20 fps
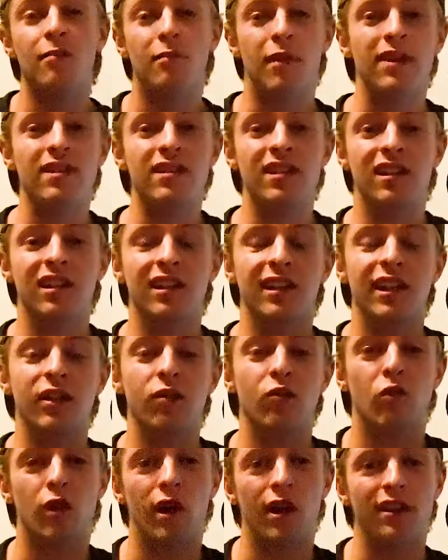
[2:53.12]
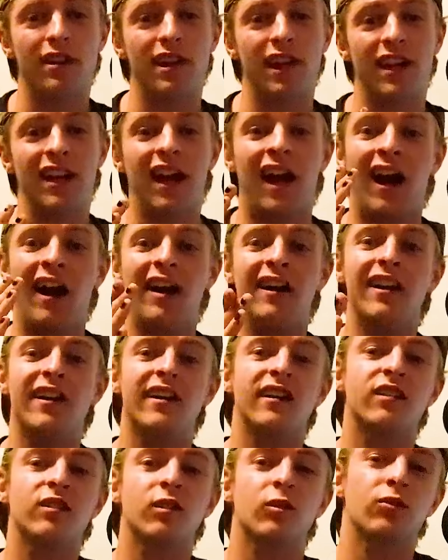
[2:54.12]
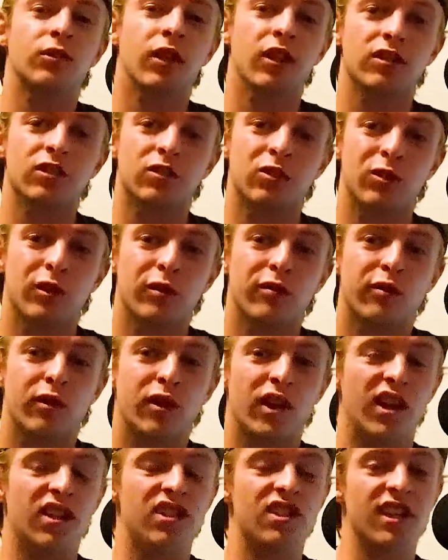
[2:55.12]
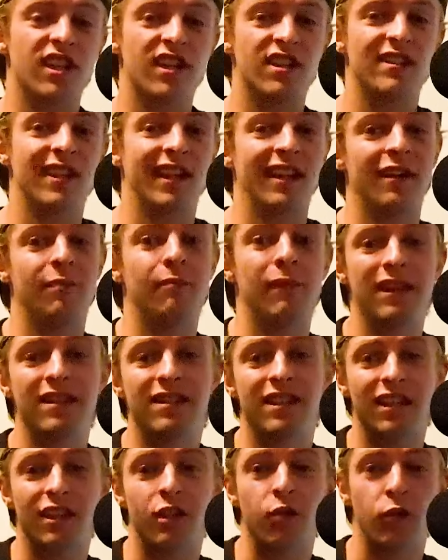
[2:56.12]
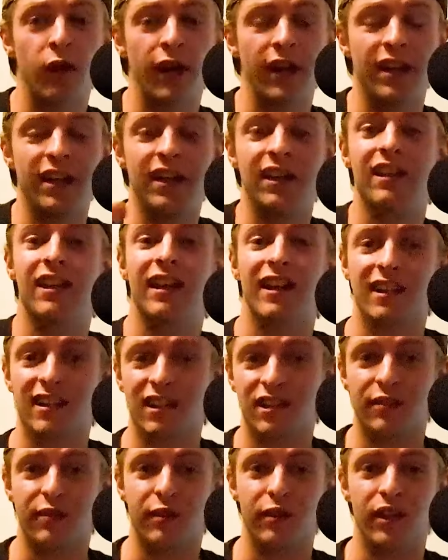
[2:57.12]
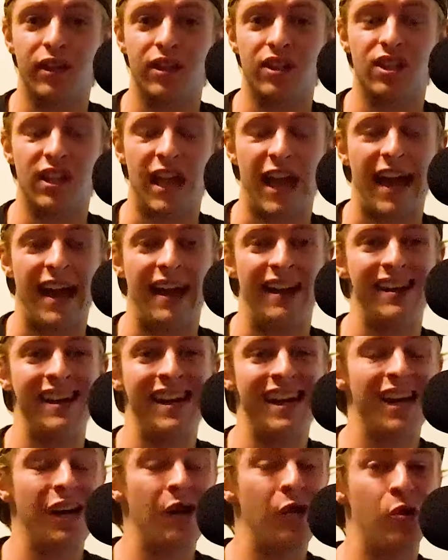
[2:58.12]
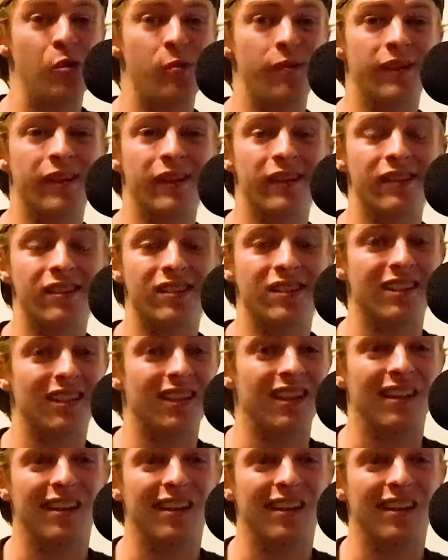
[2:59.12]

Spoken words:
Basically, what a high ISO does to your footage is that it makes it grainy, like this footage. And to be honest,